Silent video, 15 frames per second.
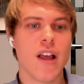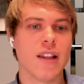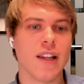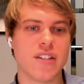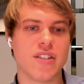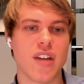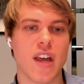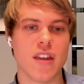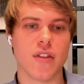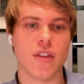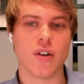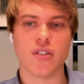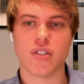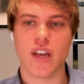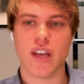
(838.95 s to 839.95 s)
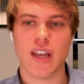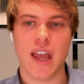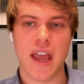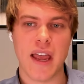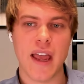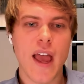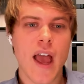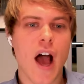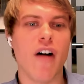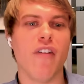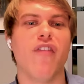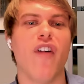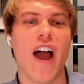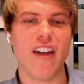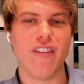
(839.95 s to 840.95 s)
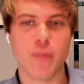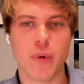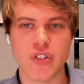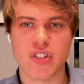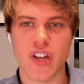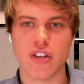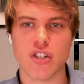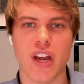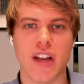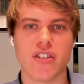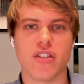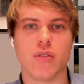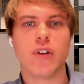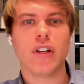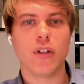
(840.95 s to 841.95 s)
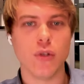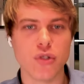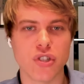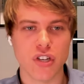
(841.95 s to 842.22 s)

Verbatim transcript: Let's say that there's like a a five percent chance that we lose